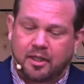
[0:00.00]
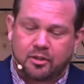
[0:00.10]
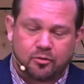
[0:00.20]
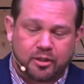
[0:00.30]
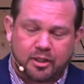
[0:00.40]

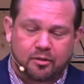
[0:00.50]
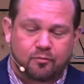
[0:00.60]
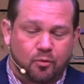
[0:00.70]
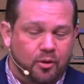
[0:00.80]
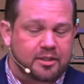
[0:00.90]
you'll hear
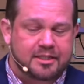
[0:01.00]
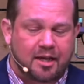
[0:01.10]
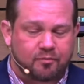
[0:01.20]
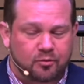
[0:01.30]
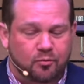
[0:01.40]
voice
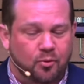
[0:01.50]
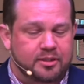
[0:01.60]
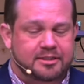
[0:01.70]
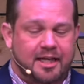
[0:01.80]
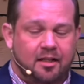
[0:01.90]
after
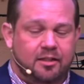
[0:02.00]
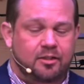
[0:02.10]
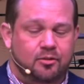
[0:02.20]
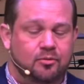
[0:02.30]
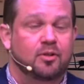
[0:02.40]
voice telling
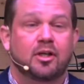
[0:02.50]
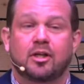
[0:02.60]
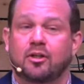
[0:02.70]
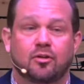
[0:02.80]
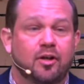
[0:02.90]
you
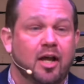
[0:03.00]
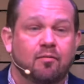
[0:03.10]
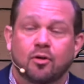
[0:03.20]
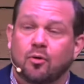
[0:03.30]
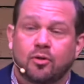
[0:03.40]
you're
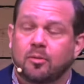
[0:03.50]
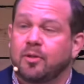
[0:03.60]
never going to be